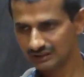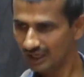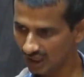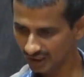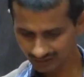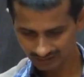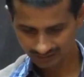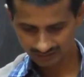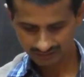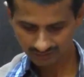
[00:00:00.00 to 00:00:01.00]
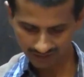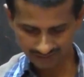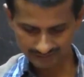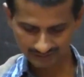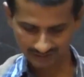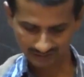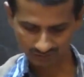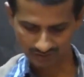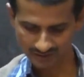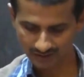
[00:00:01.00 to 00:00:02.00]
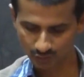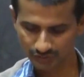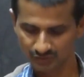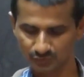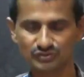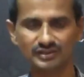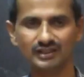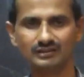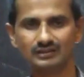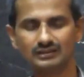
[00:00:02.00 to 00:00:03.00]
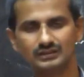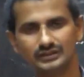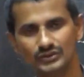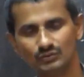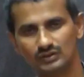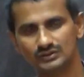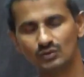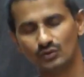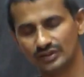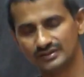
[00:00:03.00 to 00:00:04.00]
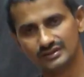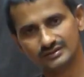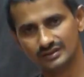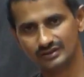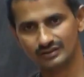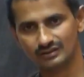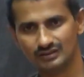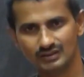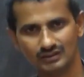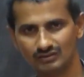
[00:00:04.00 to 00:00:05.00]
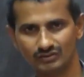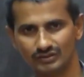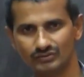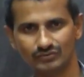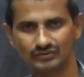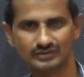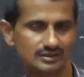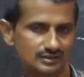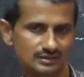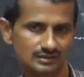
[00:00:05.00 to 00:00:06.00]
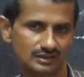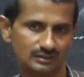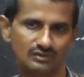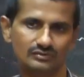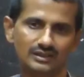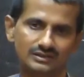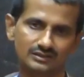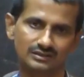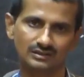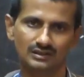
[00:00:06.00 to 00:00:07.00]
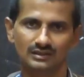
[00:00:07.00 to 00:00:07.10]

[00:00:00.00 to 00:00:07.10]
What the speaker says: Or they will ask another questions: how can we say that he was a voracious reader? And already we discussed about that